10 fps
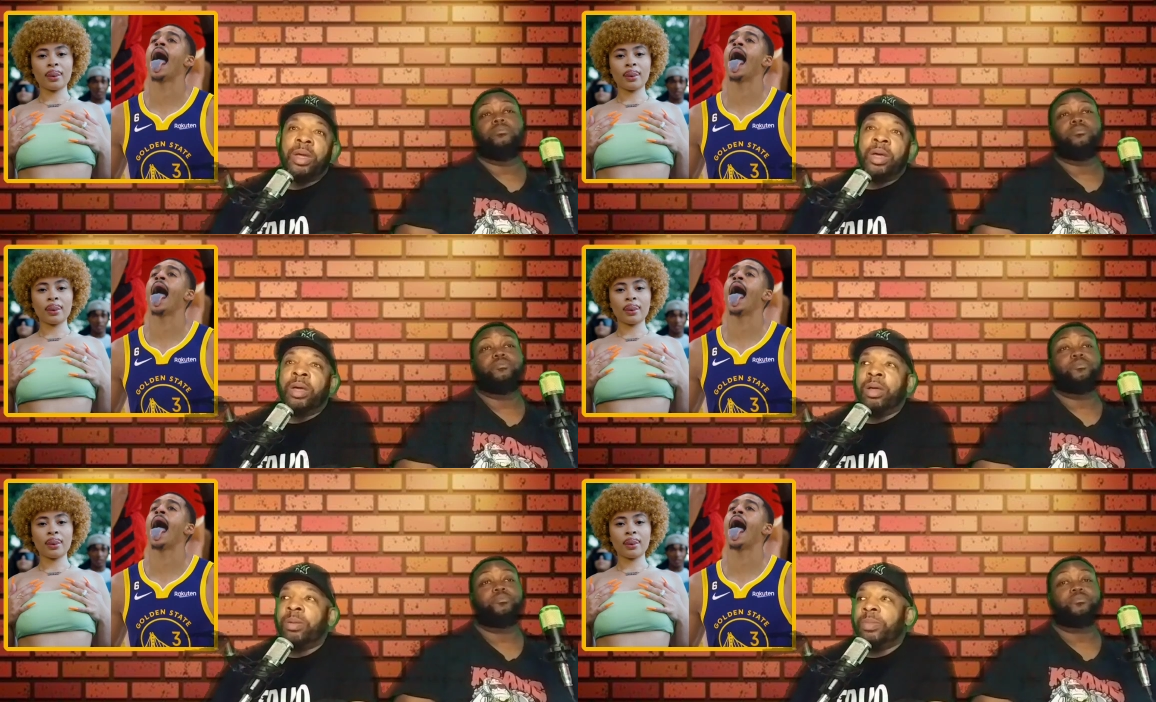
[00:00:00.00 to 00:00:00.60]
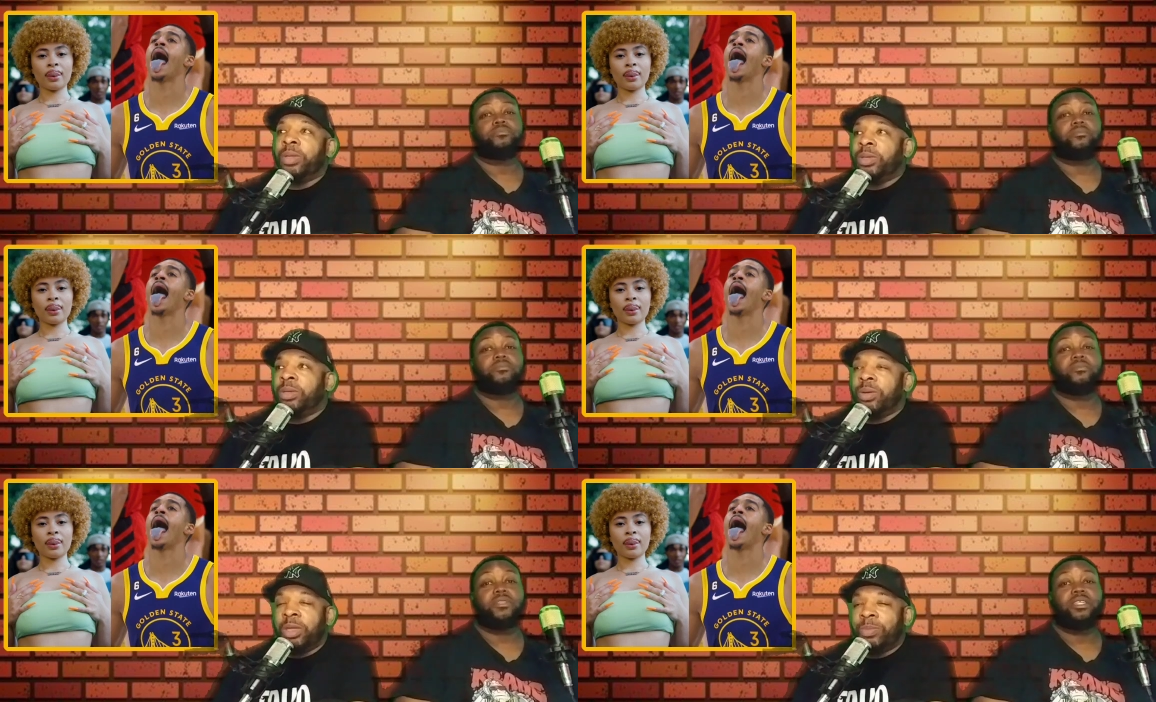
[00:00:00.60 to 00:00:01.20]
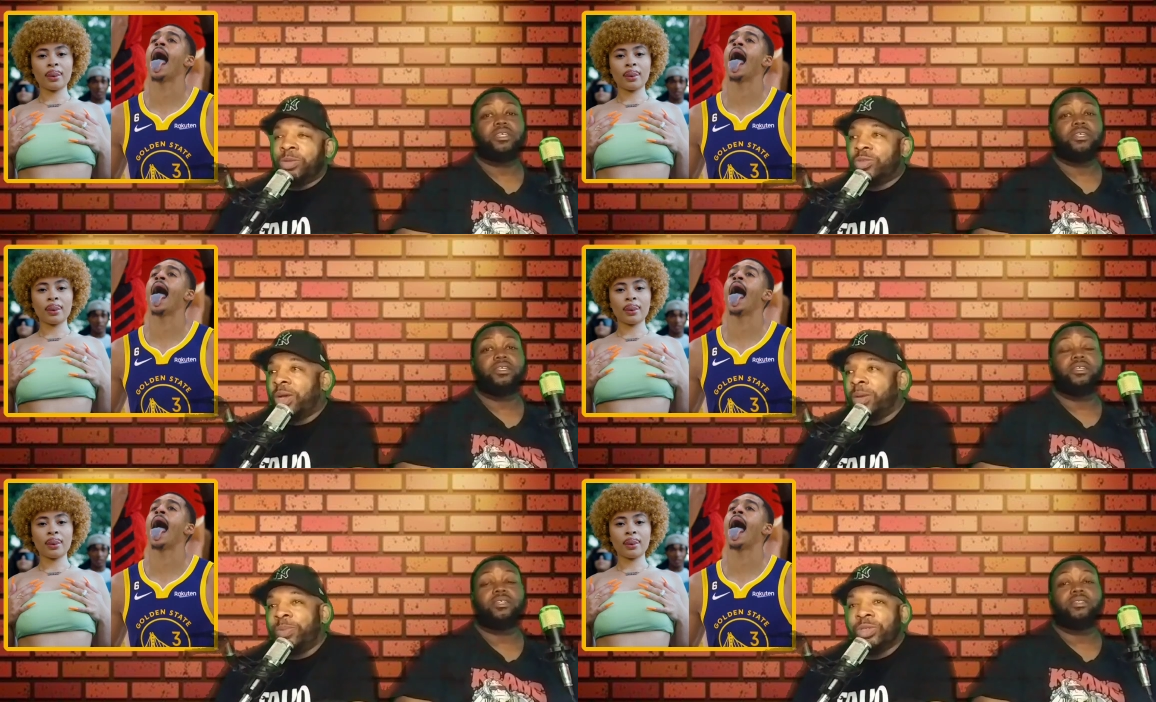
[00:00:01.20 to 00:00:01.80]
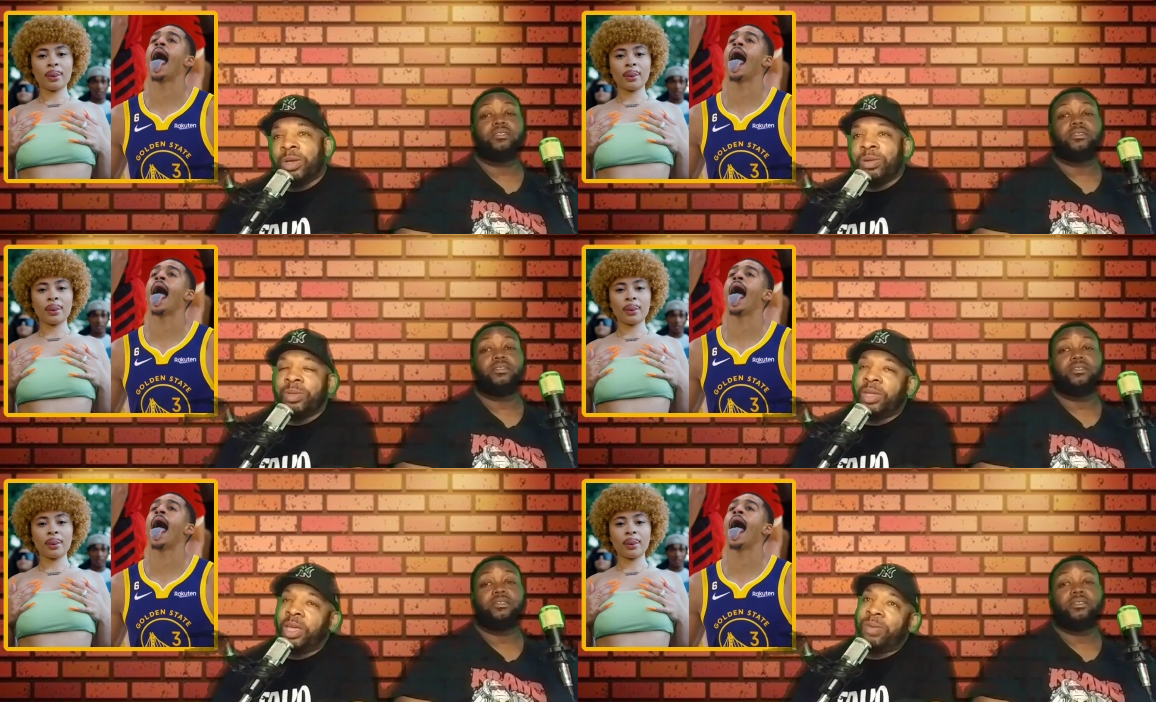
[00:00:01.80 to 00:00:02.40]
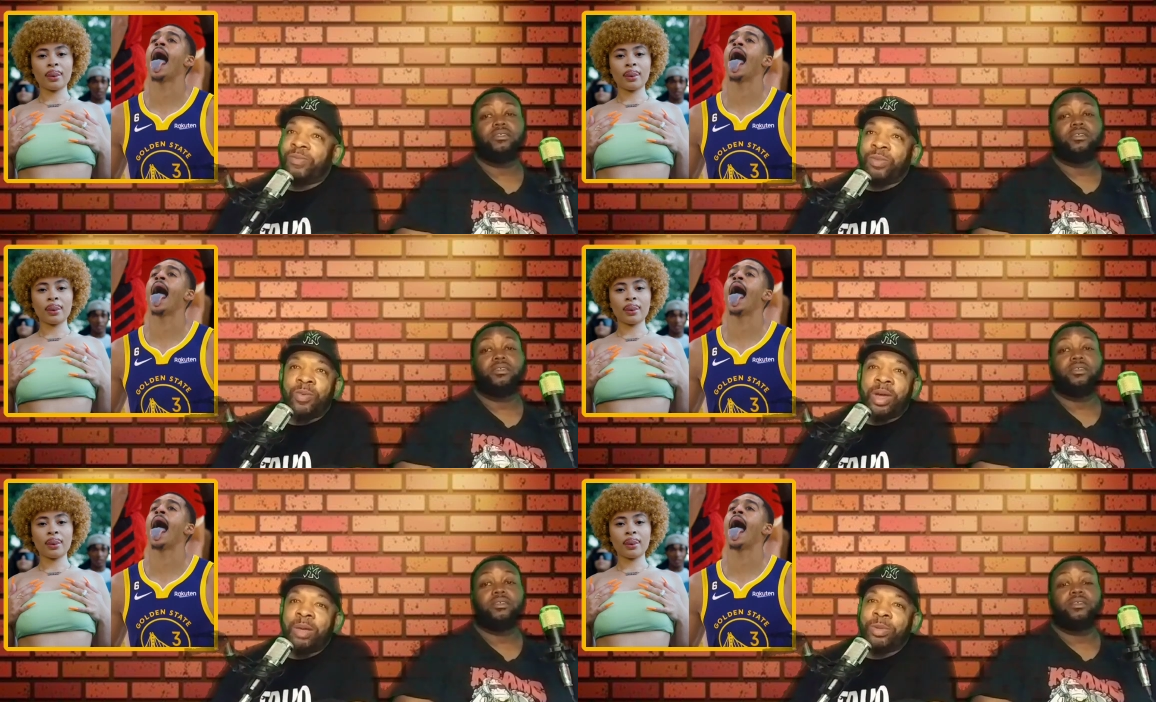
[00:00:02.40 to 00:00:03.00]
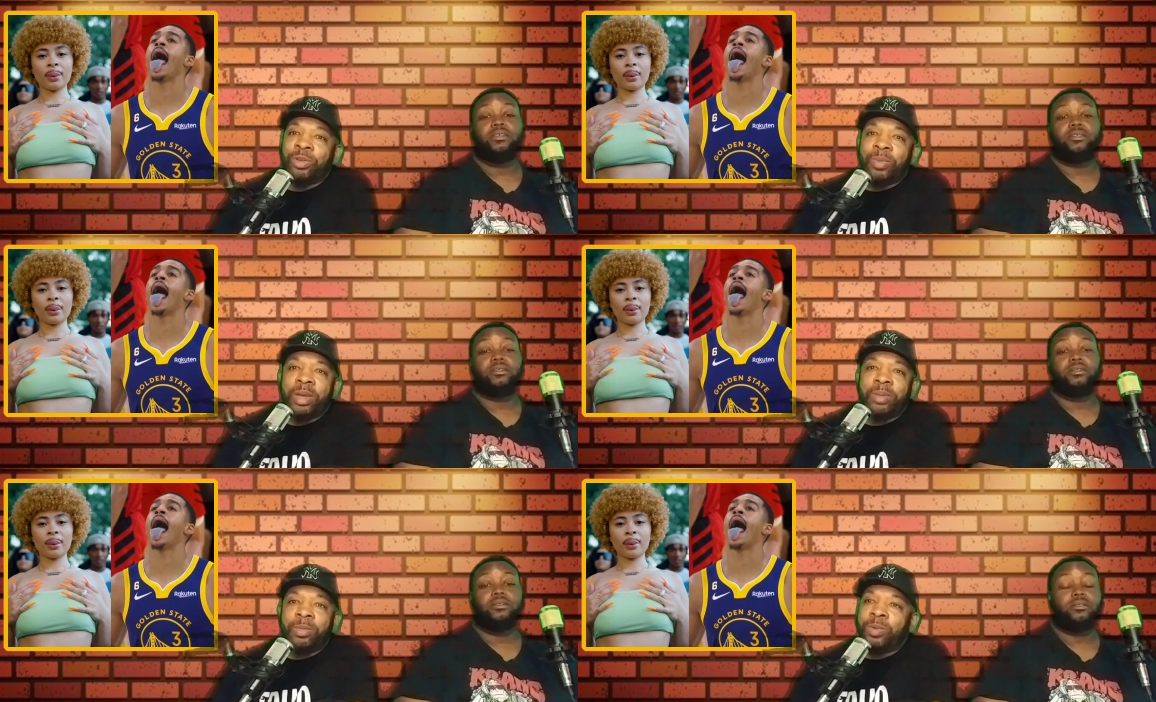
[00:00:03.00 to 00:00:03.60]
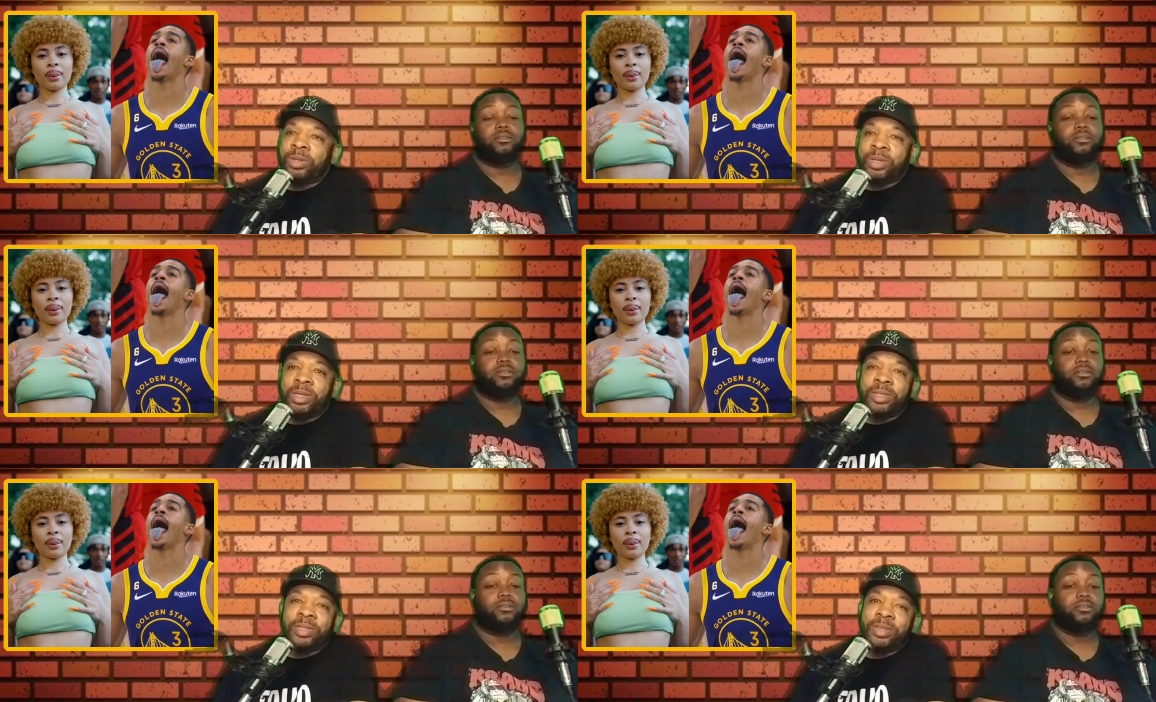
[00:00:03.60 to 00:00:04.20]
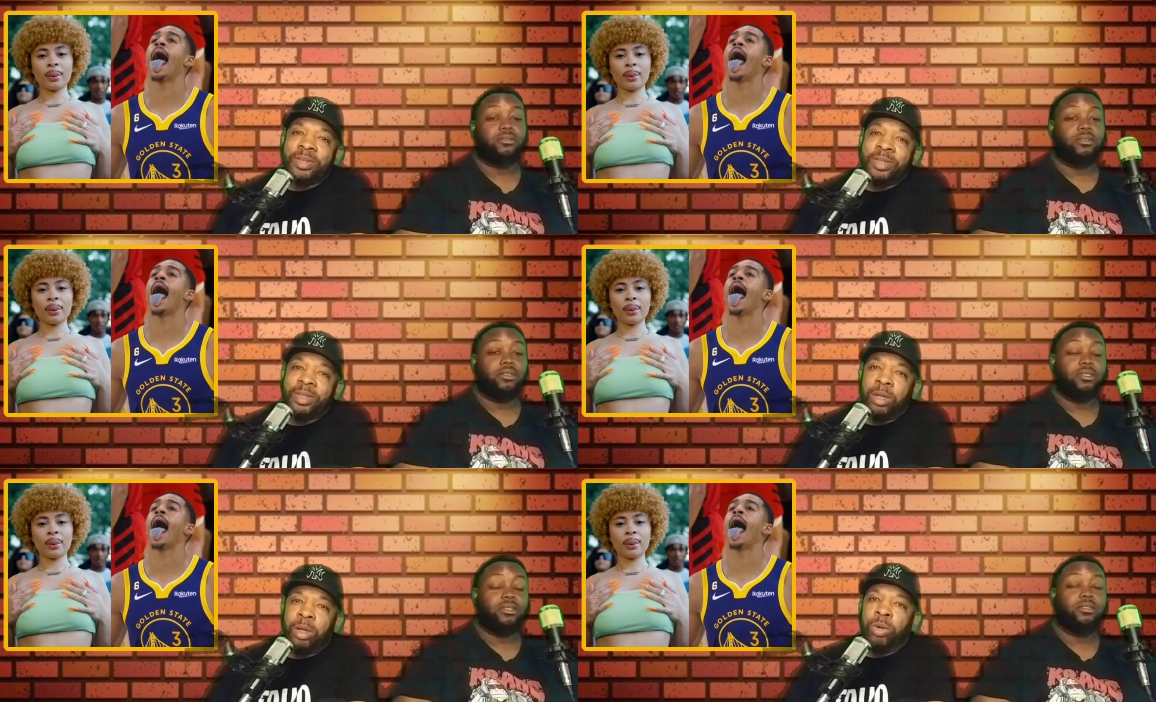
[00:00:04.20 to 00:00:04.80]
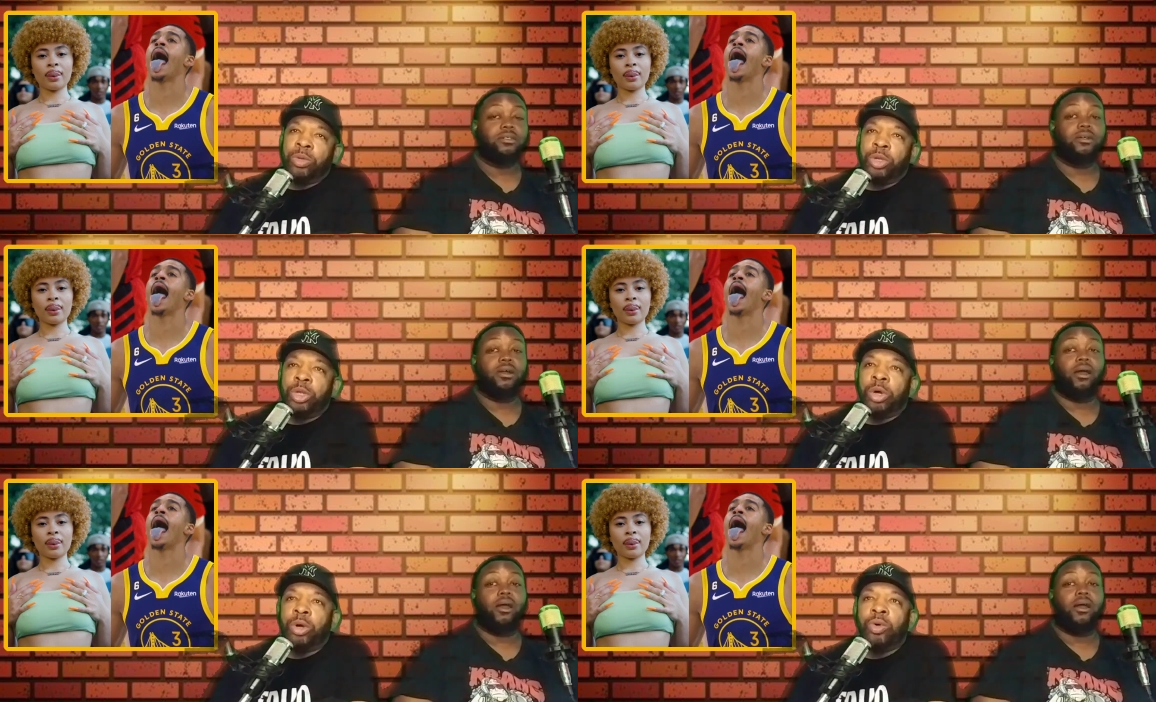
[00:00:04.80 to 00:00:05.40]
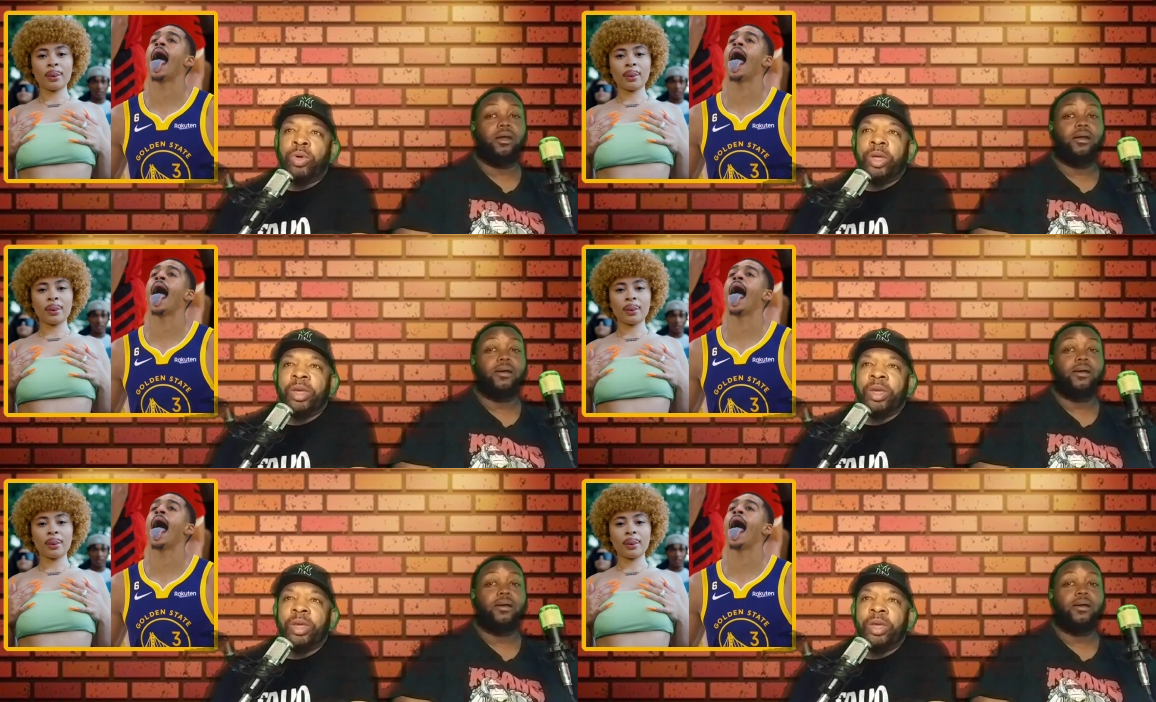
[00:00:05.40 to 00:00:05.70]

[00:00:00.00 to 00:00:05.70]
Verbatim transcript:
Speaker 1: Um, and you know, he's been trying to put y'all on game for a while, but nobody be wanting to listen. Oh, he an old